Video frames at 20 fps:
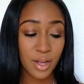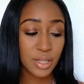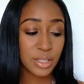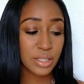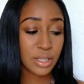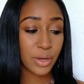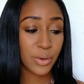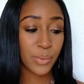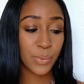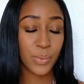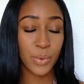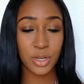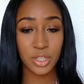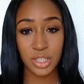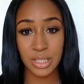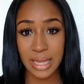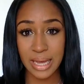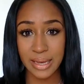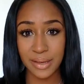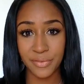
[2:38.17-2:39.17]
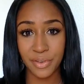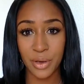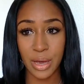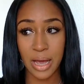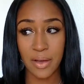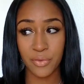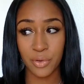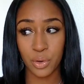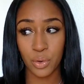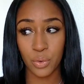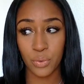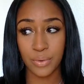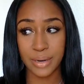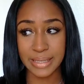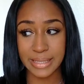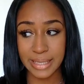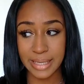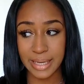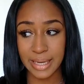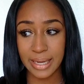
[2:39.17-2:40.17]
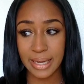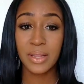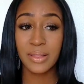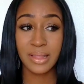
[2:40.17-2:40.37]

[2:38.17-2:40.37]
So watch that if you haven't already.